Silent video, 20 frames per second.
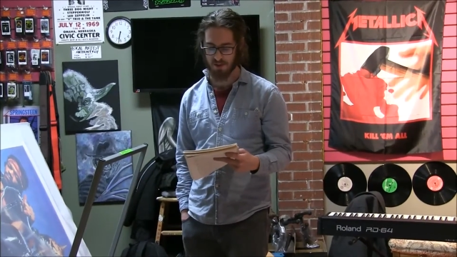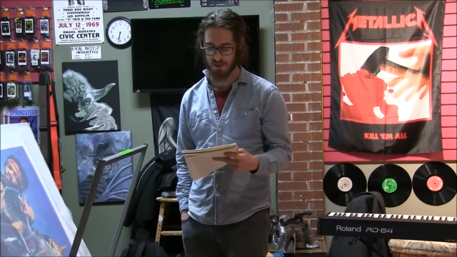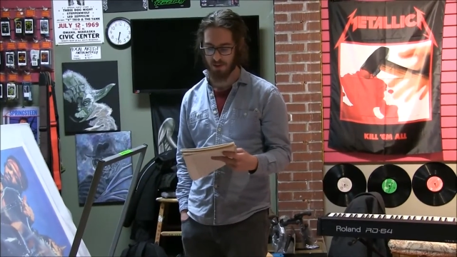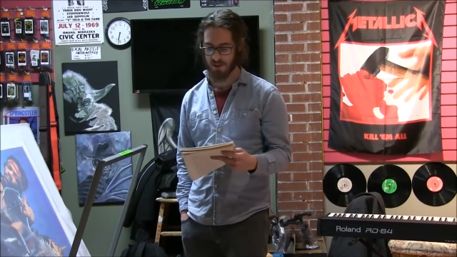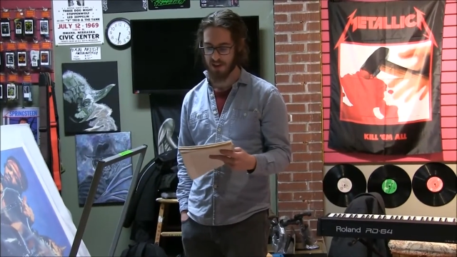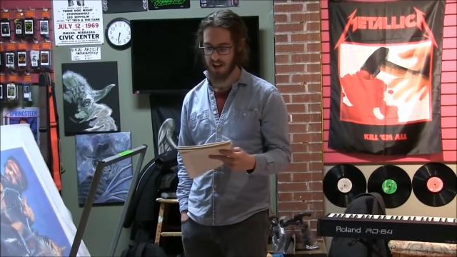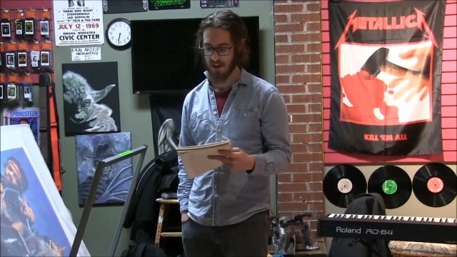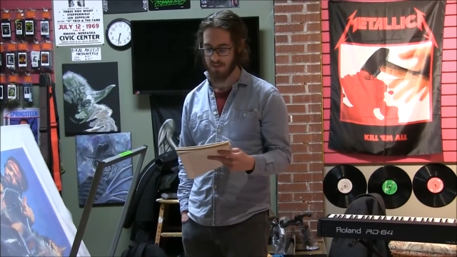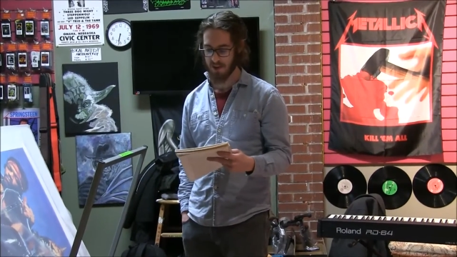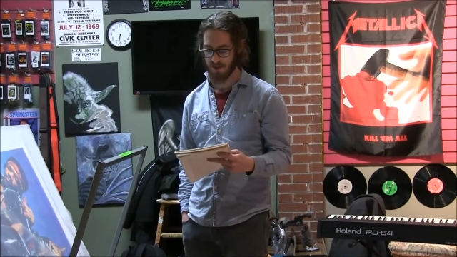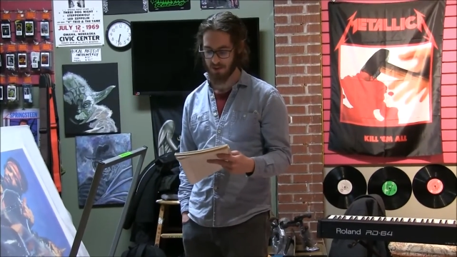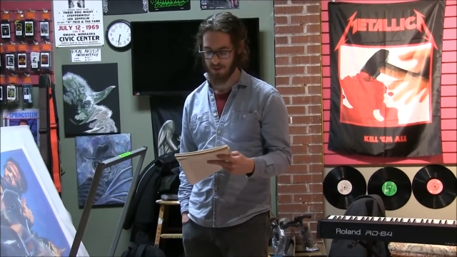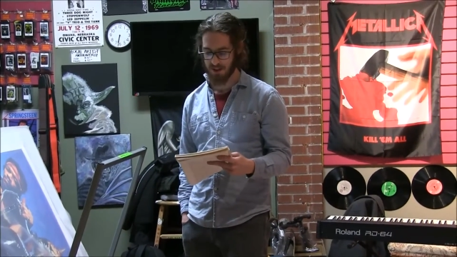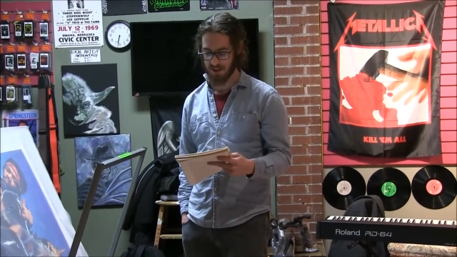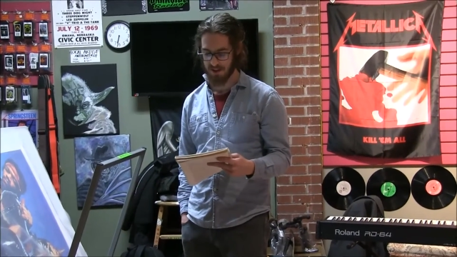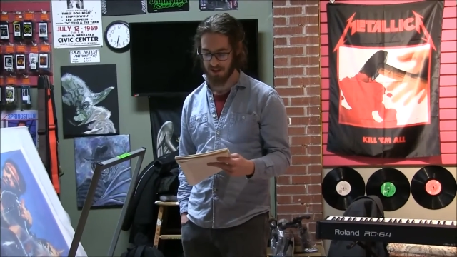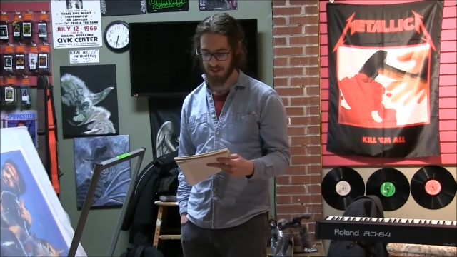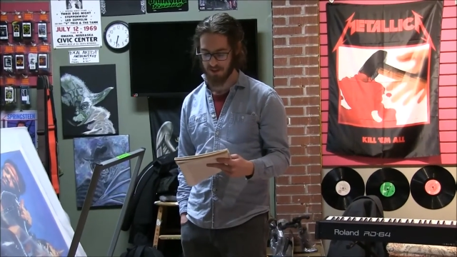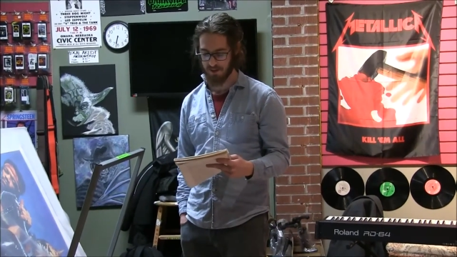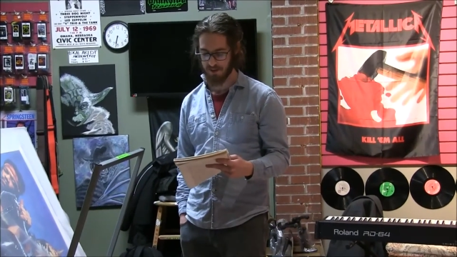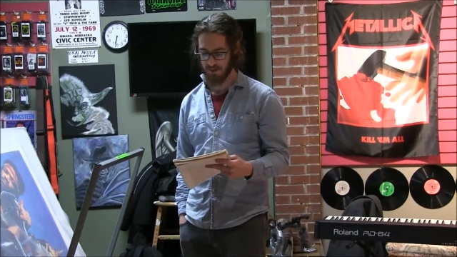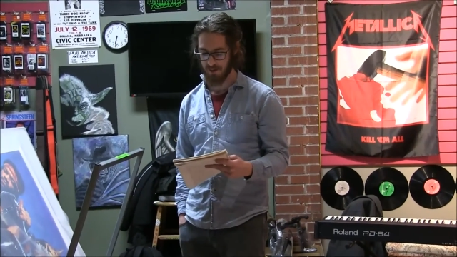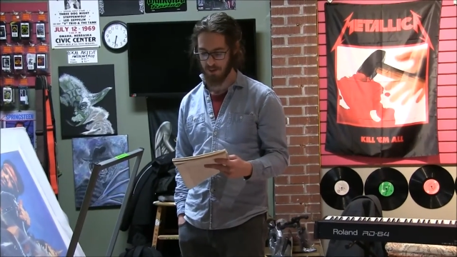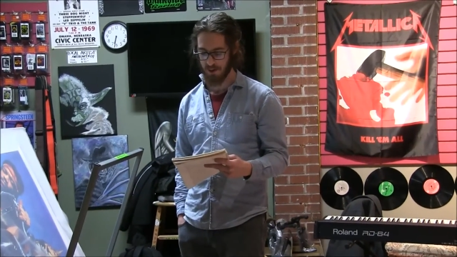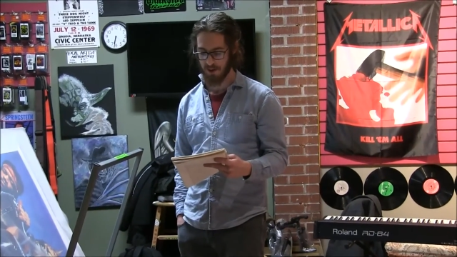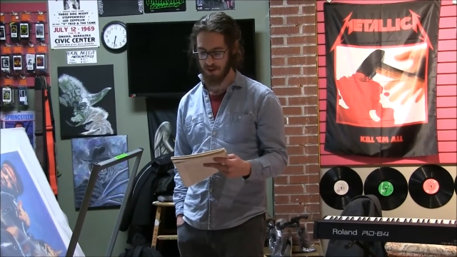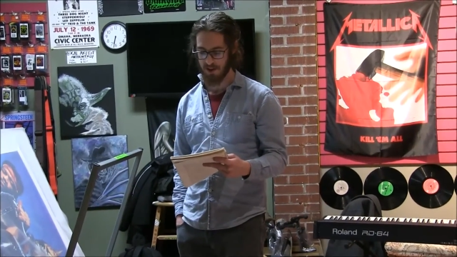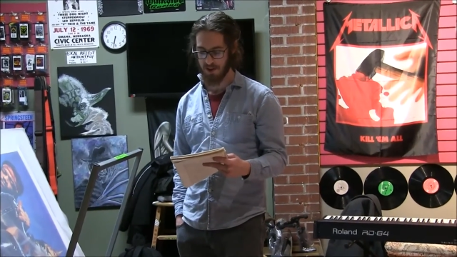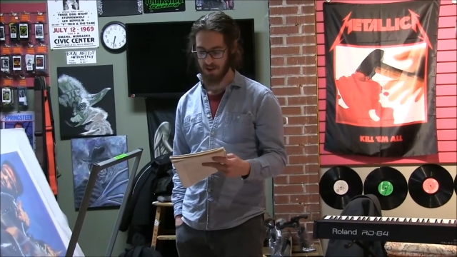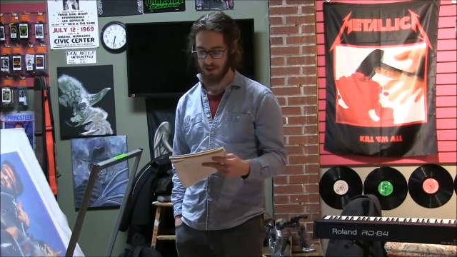tore down my wrist to the
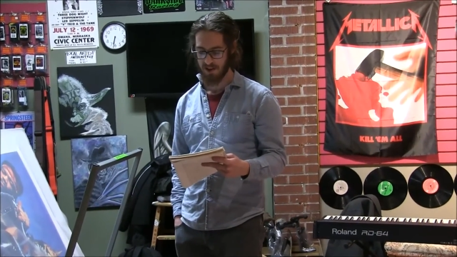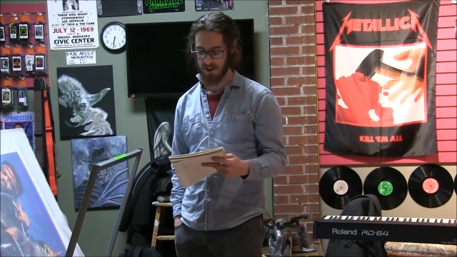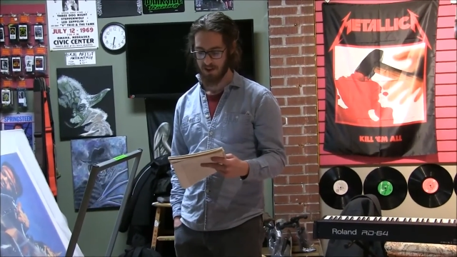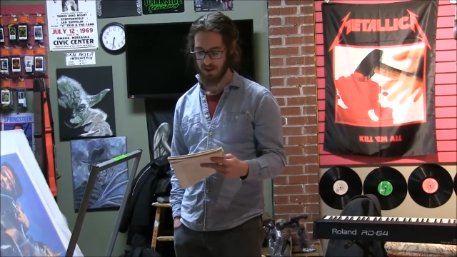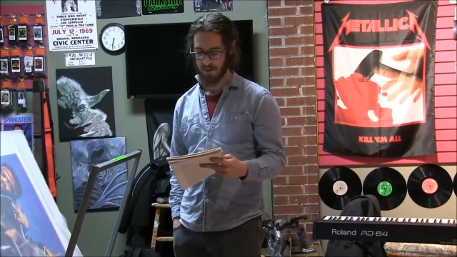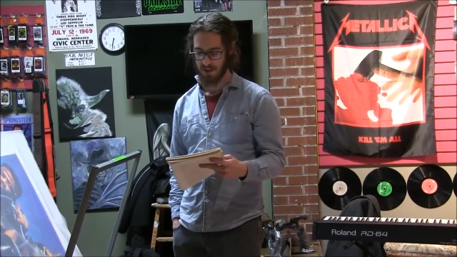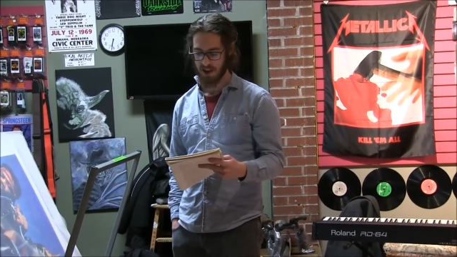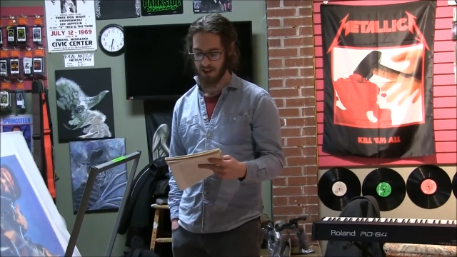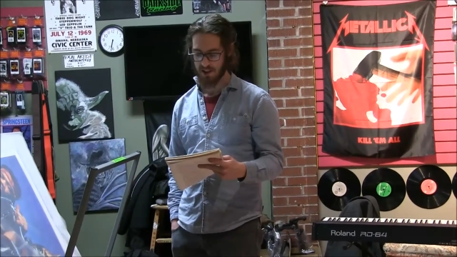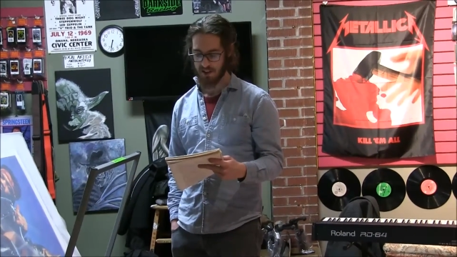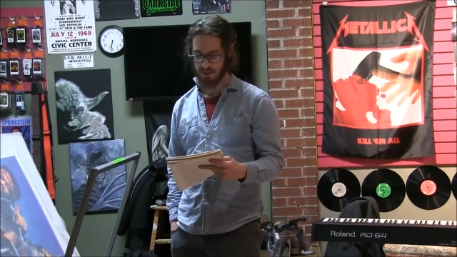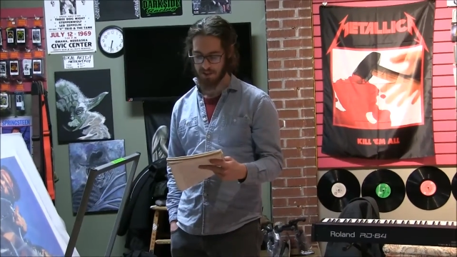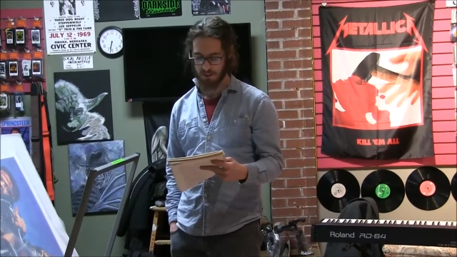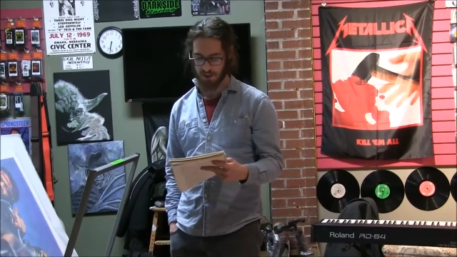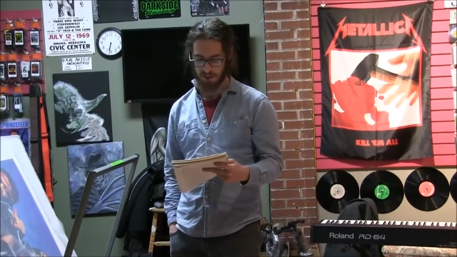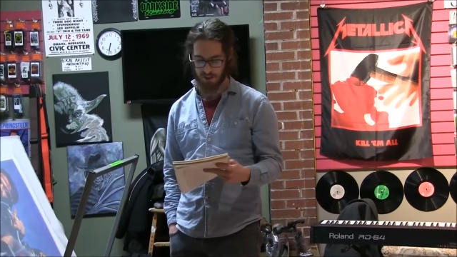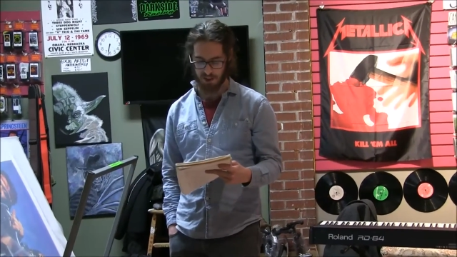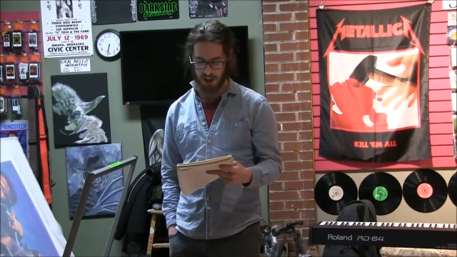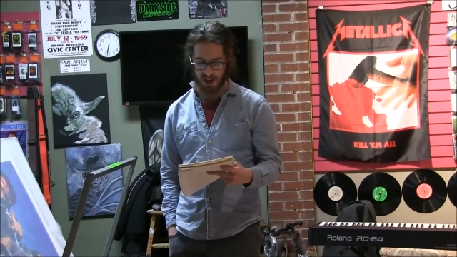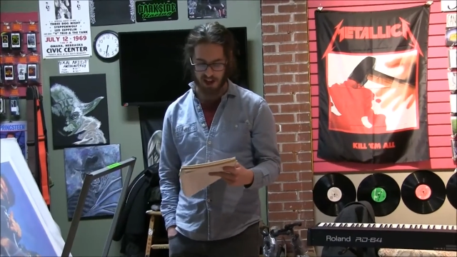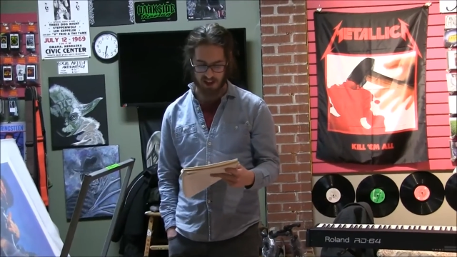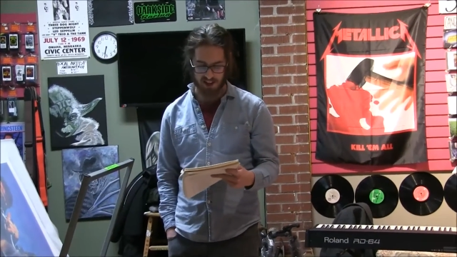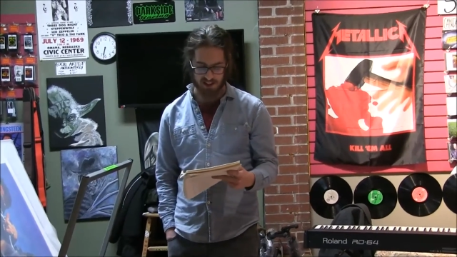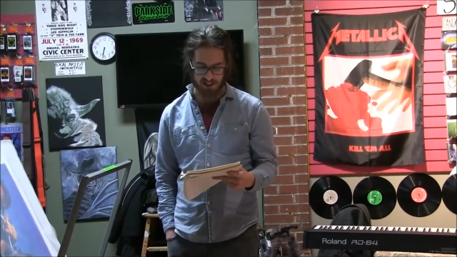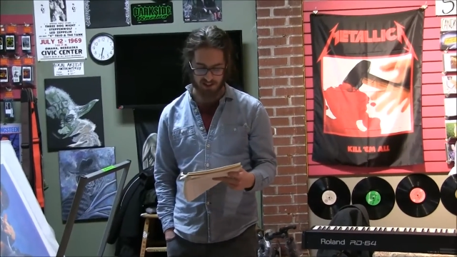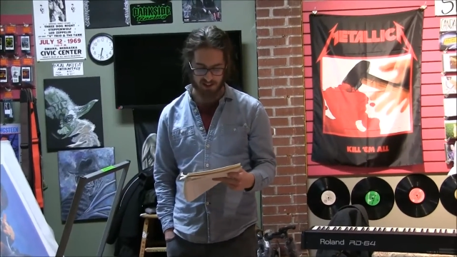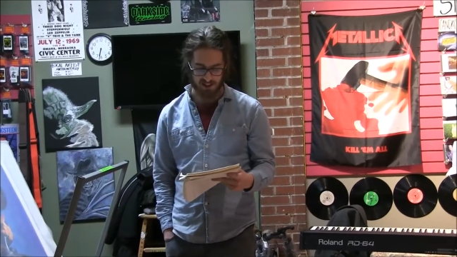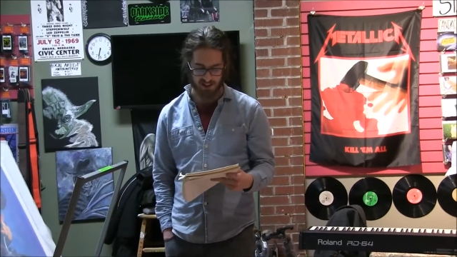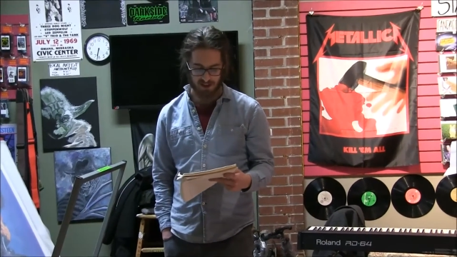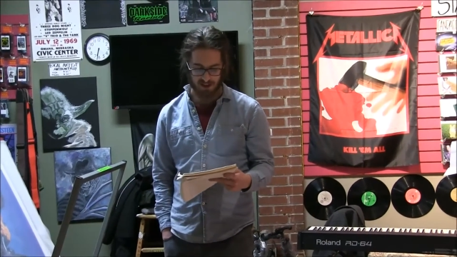floor, but I lifted with
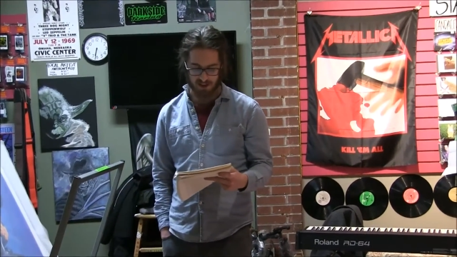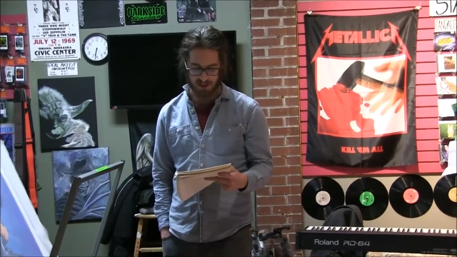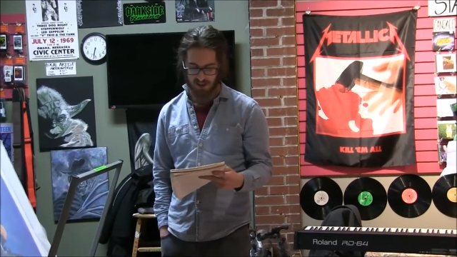legs,